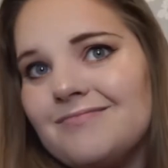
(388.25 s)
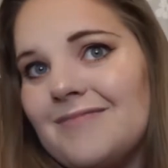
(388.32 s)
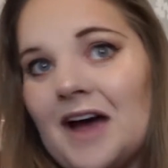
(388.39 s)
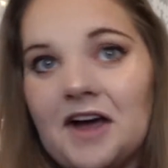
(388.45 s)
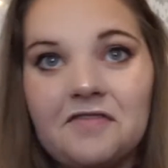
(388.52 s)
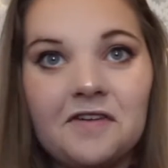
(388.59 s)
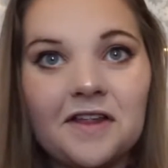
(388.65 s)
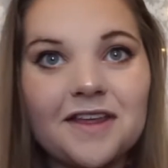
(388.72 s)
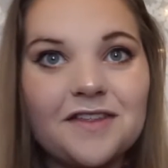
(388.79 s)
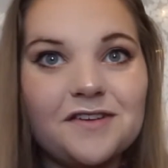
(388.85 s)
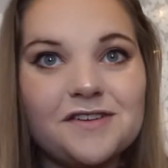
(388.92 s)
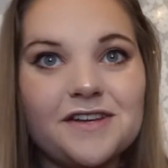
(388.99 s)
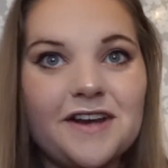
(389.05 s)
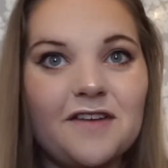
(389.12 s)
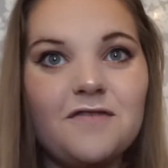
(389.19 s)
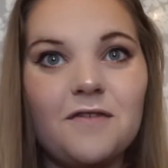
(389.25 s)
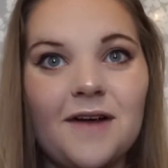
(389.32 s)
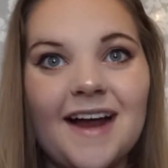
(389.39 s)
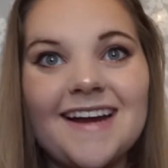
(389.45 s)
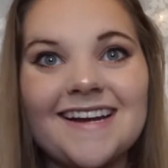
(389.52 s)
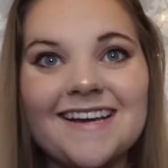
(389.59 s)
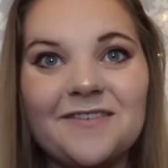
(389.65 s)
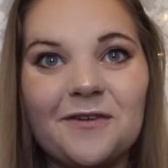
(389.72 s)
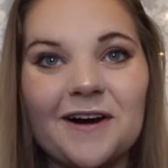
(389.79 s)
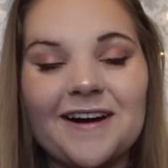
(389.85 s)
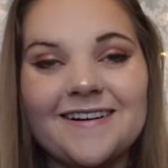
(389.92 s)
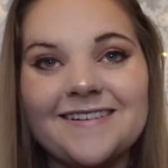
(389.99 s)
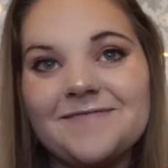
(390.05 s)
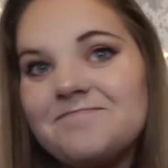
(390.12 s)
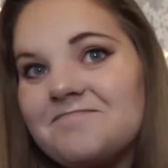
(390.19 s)
I feel like there's enough variety
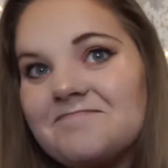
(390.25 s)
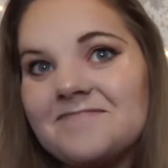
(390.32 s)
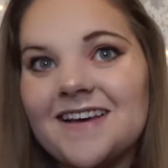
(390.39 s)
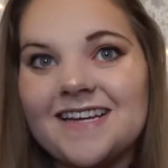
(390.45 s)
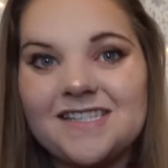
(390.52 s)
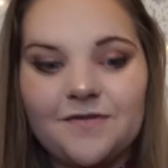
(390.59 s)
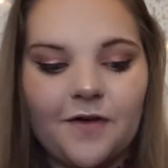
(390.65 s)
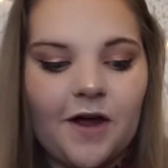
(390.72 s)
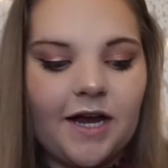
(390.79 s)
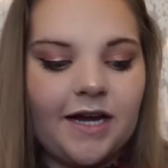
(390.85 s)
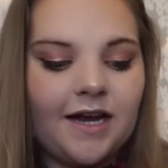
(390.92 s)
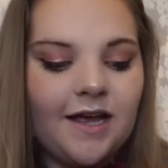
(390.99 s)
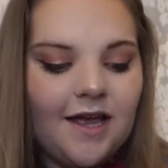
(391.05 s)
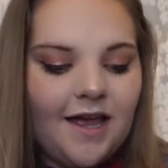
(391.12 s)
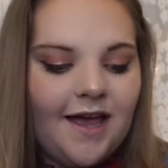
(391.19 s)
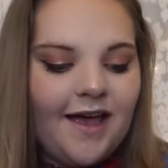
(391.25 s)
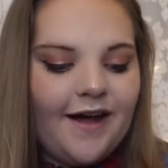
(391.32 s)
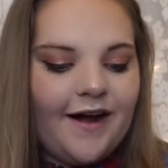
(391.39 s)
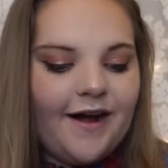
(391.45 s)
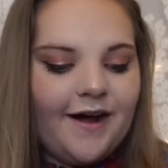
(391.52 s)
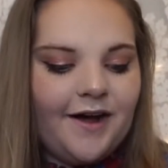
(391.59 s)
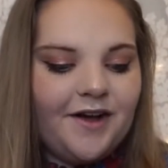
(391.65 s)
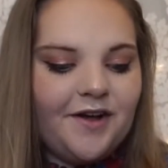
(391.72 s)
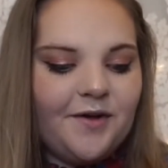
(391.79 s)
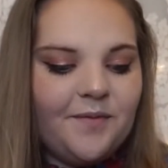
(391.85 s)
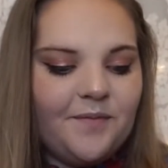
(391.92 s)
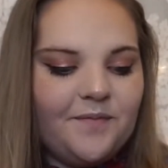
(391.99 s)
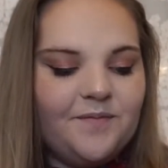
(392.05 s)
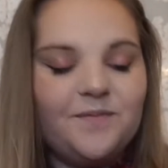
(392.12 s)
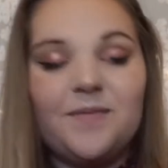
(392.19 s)
where it's fun.
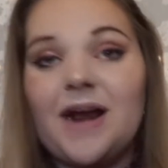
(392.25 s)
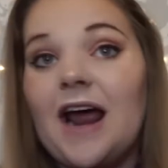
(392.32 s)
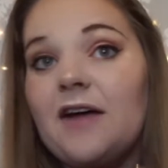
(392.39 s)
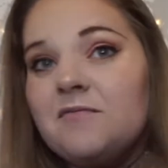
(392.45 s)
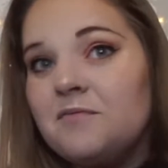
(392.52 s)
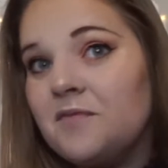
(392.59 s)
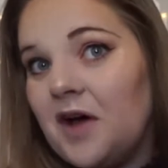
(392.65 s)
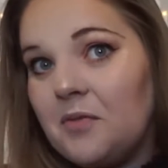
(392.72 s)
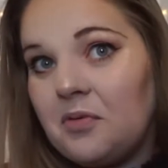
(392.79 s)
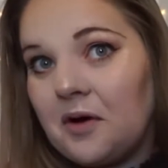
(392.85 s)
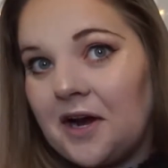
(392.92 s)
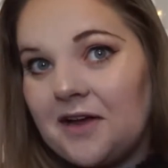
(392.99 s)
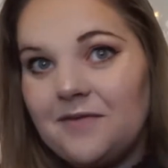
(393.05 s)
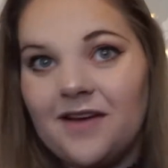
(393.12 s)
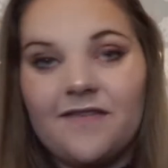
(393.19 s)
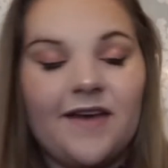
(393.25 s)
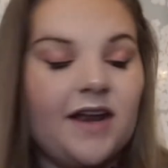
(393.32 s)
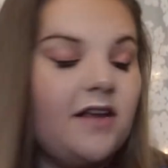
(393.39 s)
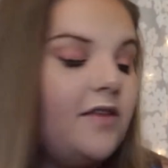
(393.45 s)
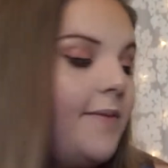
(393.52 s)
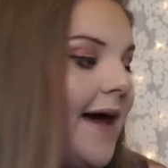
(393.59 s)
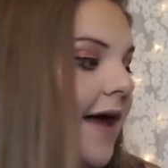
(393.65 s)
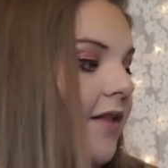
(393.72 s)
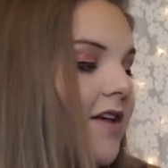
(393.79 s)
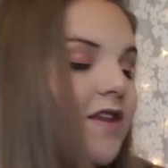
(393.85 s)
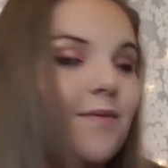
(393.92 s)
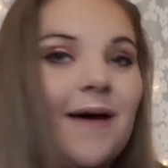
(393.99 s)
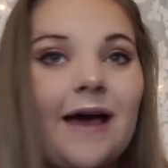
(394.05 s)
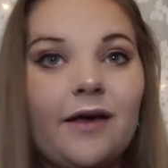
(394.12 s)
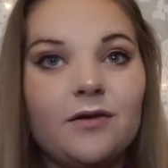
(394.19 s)
But I'm a pretty big fan of the palette.
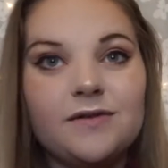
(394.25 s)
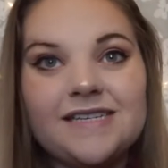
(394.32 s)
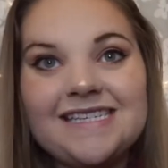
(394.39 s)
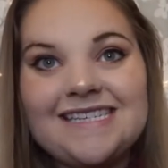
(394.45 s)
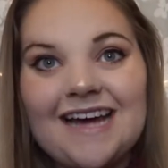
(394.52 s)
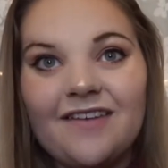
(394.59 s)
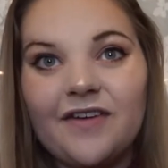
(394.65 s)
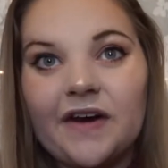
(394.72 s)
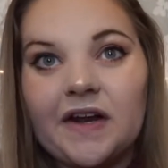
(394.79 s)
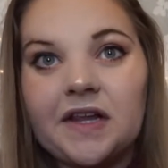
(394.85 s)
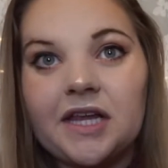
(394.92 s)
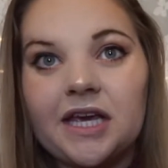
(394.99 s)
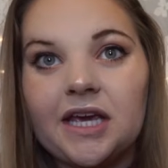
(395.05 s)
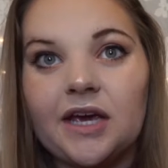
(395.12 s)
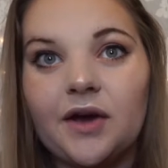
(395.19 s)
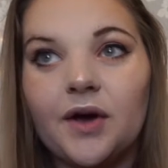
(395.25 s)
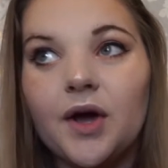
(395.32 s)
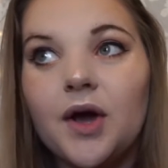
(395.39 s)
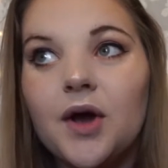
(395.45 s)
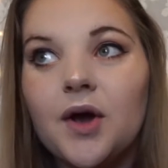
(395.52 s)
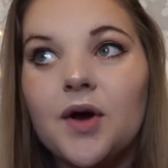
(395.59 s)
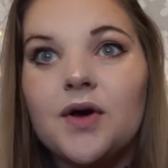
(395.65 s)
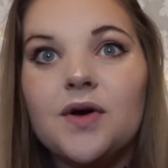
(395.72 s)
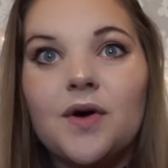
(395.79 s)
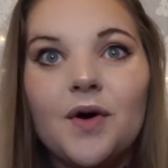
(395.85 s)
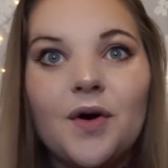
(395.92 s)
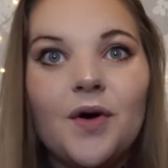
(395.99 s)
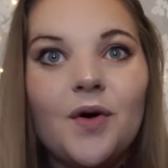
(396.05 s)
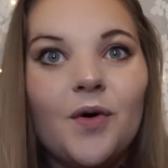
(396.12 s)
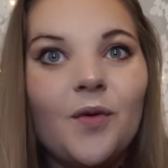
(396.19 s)
The palette was definitely
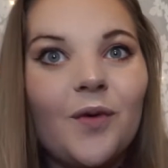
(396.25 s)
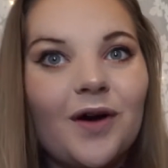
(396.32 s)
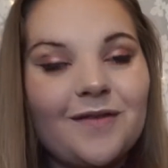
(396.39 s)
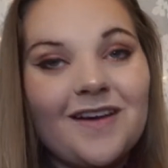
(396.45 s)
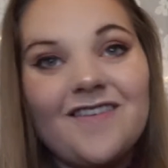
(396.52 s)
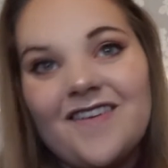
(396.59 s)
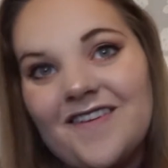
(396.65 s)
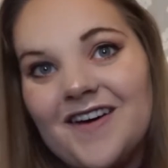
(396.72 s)
one of my